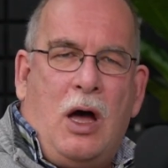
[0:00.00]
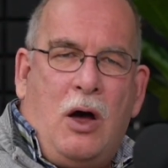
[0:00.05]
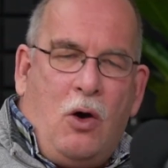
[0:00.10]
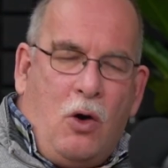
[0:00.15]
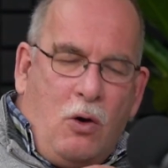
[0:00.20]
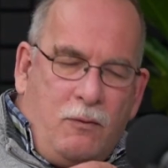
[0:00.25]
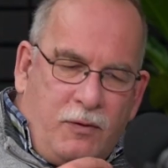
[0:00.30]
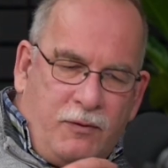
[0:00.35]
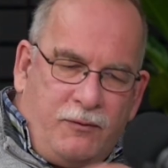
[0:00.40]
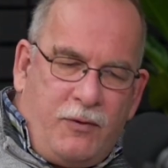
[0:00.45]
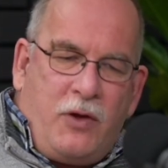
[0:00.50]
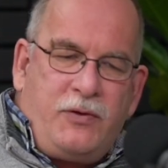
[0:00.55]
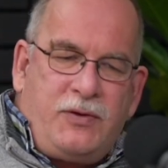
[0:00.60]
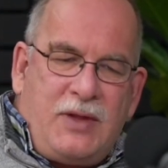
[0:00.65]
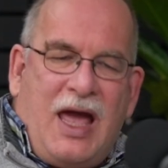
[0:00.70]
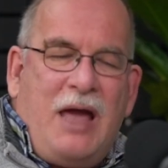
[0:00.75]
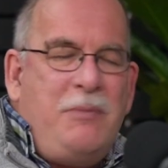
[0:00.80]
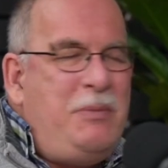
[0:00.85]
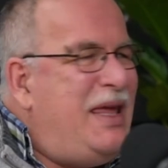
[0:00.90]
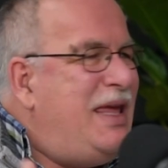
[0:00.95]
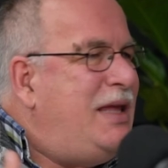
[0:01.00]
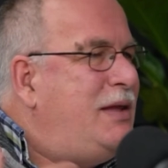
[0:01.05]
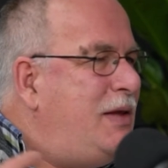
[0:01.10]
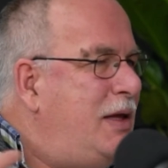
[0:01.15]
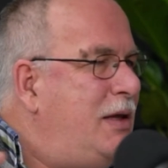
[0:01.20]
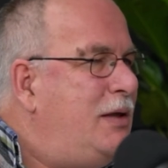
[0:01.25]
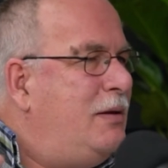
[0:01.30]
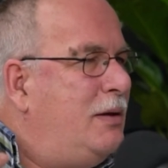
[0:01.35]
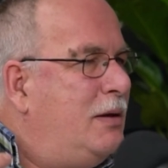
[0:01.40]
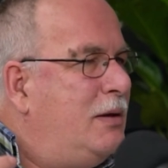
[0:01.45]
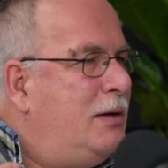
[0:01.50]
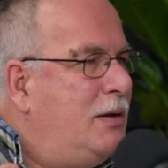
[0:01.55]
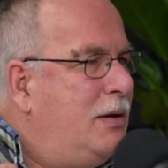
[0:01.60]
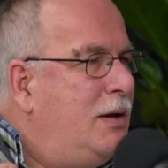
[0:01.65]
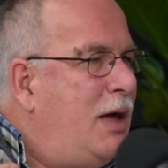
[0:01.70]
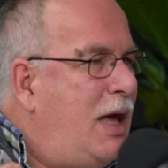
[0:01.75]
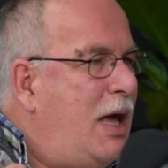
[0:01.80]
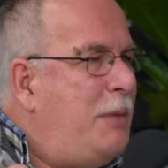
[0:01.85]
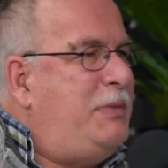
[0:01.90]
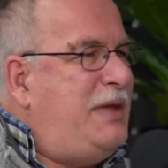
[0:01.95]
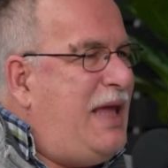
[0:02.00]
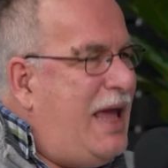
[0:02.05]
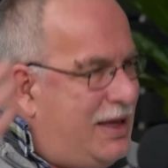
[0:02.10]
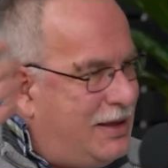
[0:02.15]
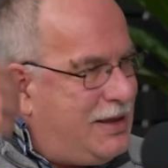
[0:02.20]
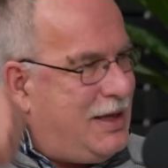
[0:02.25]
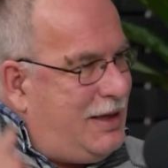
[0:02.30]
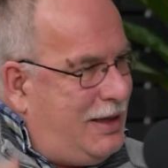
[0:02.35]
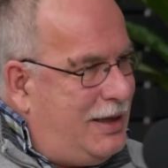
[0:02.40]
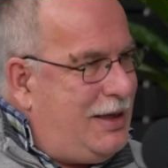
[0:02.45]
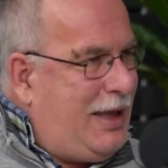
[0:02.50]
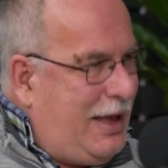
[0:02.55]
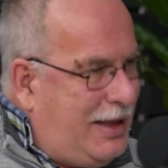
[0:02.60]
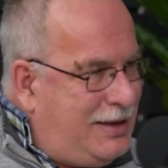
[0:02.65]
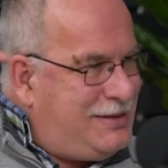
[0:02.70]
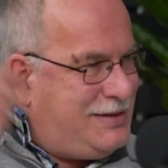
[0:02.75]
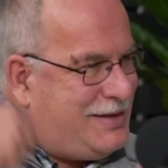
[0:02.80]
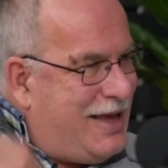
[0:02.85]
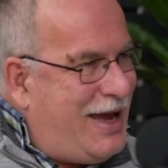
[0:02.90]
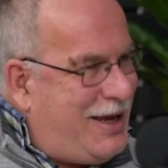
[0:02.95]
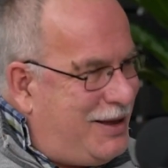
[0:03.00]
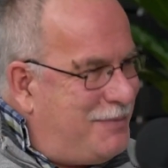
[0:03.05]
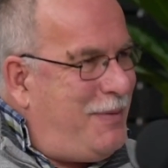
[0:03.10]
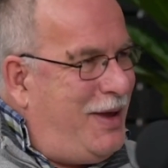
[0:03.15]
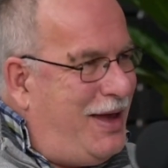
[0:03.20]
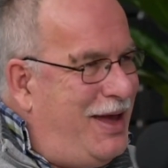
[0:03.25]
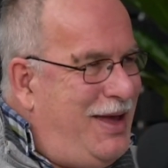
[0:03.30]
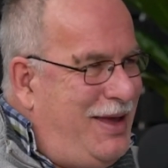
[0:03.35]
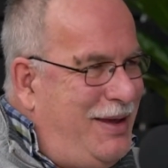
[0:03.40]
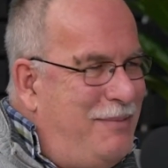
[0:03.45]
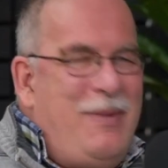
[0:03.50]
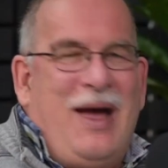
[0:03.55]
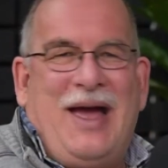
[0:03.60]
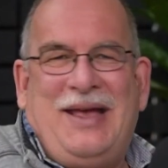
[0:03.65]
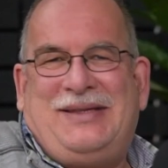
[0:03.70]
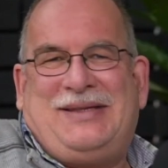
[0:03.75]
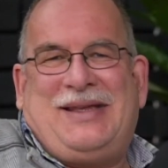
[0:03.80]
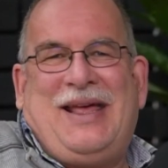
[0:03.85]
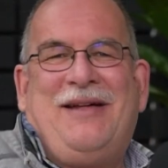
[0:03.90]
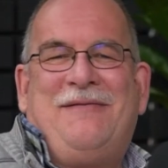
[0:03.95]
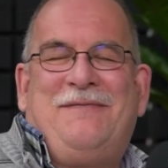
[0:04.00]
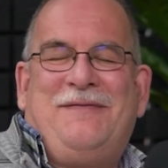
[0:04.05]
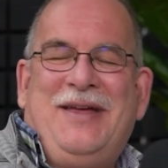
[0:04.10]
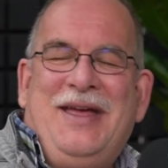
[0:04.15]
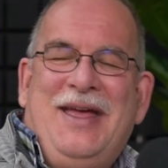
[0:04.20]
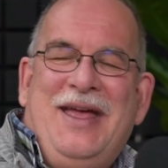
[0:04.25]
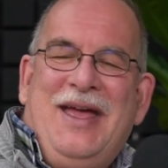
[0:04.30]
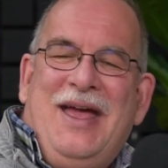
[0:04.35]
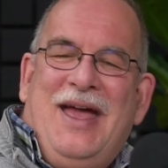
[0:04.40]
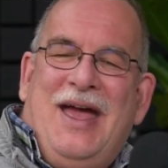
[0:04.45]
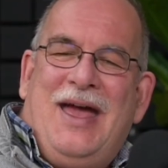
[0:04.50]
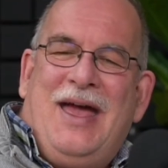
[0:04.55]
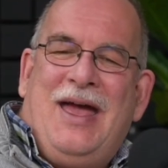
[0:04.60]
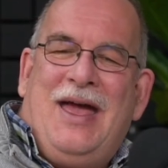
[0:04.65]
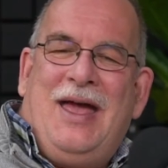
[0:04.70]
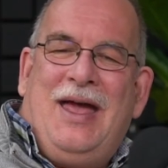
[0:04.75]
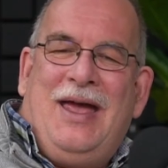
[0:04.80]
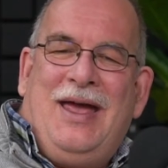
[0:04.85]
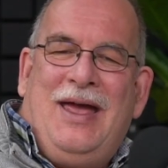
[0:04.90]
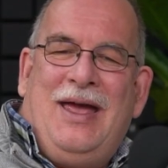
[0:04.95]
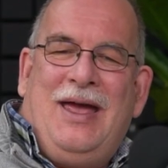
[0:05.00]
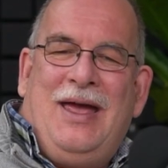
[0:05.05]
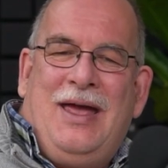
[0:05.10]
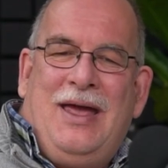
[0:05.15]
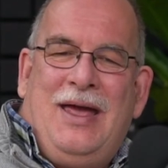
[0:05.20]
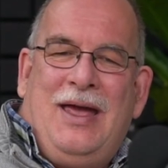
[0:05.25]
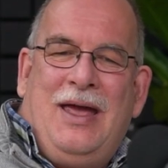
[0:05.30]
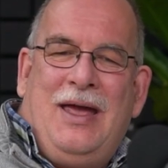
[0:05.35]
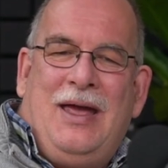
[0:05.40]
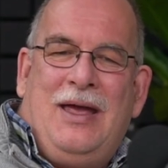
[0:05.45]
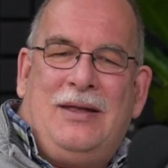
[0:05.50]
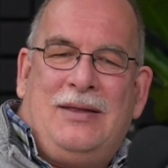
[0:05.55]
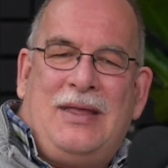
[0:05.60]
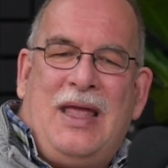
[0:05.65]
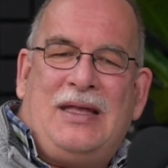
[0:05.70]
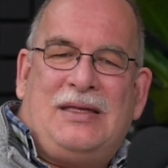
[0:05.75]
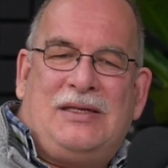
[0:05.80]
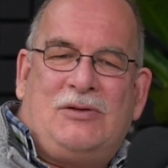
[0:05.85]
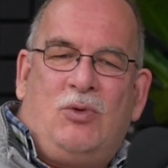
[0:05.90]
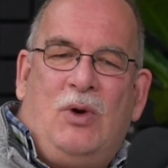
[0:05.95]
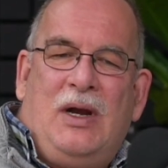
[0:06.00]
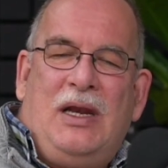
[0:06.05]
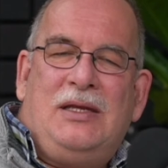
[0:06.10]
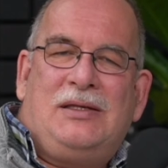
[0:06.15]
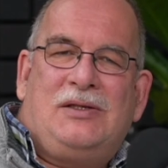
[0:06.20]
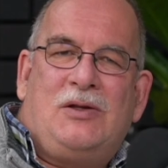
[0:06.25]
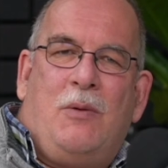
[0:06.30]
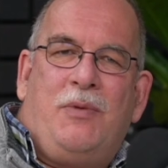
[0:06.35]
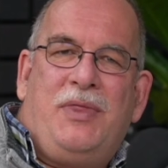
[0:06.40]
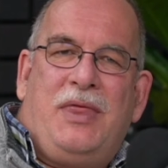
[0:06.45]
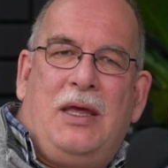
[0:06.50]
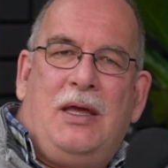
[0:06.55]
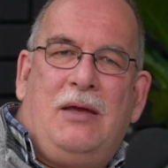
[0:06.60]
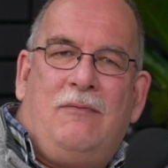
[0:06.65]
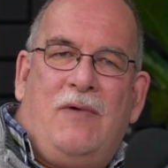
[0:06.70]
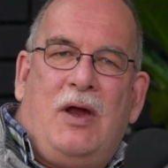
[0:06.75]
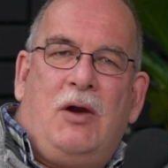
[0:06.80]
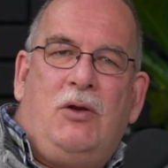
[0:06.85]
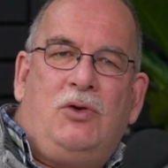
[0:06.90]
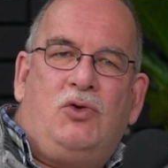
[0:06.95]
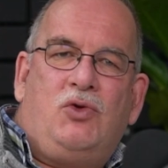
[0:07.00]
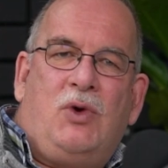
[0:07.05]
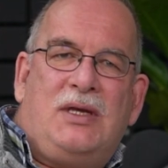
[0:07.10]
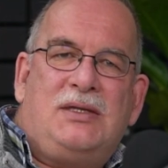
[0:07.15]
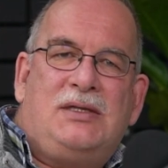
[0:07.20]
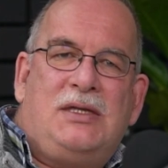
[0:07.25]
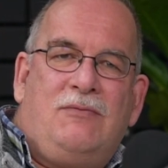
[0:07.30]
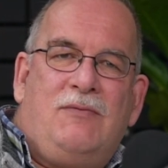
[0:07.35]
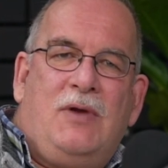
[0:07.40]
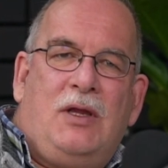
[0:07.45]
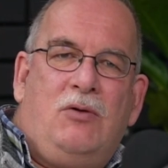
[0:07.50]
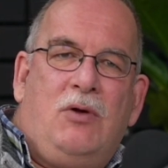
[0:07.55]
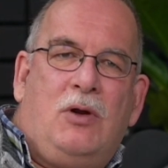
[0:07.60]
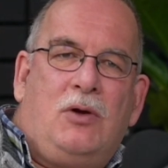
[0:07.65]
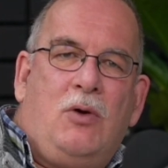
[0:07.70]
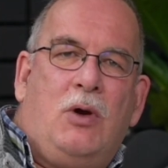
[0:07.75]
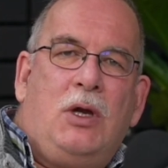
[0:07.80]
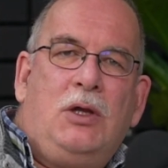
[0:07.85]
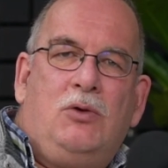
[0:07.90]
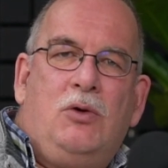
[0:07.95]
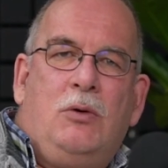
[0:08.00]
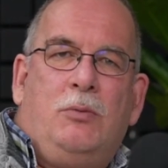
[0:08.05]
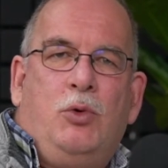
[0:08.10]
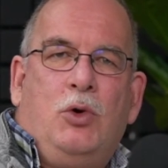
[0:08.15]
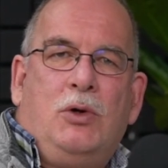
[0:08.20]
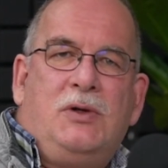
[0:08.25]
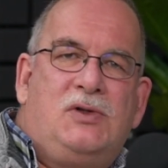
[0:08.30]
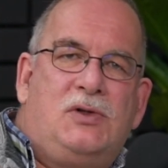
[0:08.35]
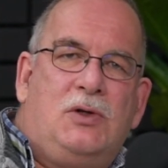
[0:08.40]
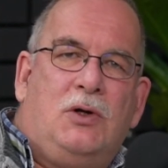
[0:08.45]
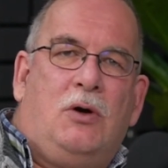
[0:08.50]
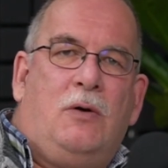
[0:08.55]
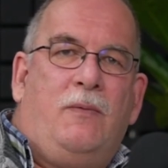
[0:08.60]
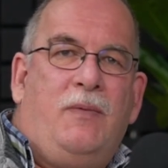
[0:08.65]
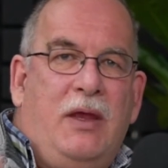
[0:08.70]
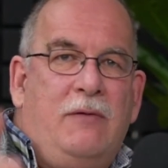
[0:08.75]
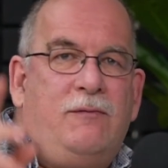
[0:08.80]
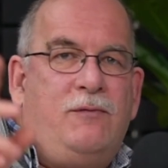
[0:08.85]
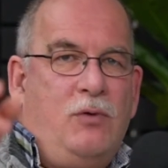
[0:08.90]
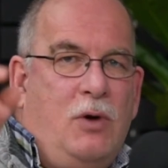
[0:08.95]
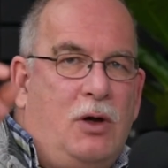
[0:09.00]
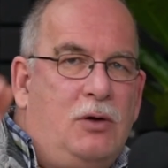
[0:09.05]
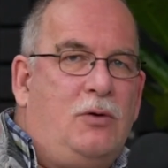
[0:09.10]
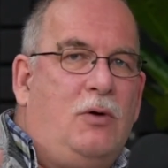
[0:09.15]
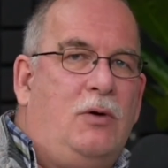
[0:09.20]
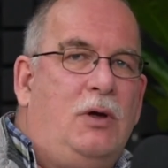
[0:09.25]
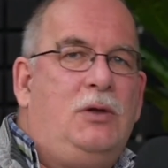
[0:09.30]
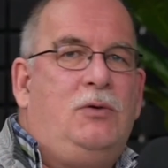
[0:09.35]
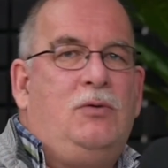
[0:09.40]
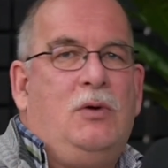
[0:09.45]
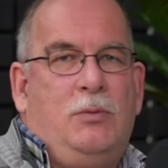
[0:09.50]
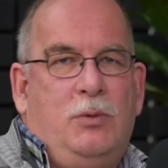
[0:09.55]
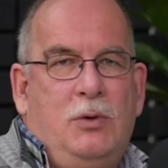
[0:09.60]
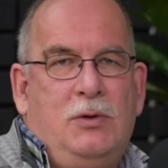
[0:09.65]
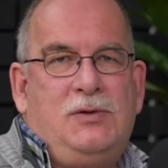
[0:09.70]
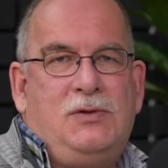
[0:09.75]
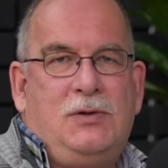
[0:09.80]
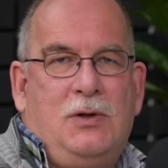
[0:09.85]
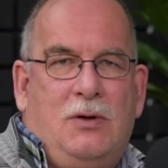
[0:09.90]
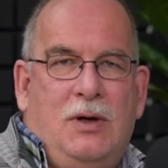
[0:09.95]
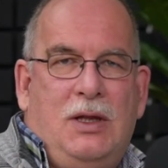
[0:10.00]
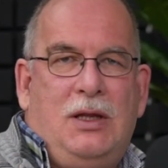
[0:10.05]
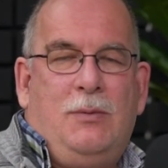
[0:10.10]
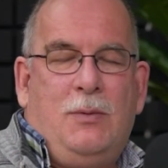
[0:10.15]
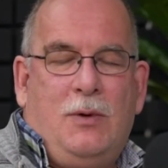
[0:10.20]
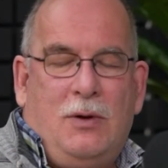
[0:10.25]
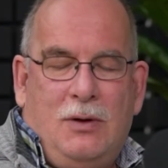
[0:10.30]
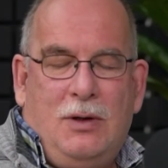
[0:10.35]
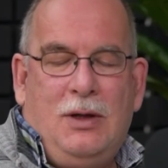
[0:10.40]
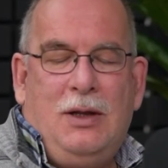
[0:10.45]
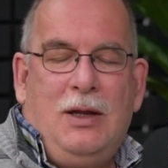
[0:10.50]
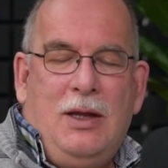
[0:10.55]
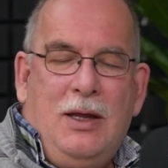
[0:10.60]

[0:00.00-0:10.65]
over what I'm eating, I'm taking inside myself. That's really something very interesting when you are going to a bookstore, if you are going to a bookstore anymore.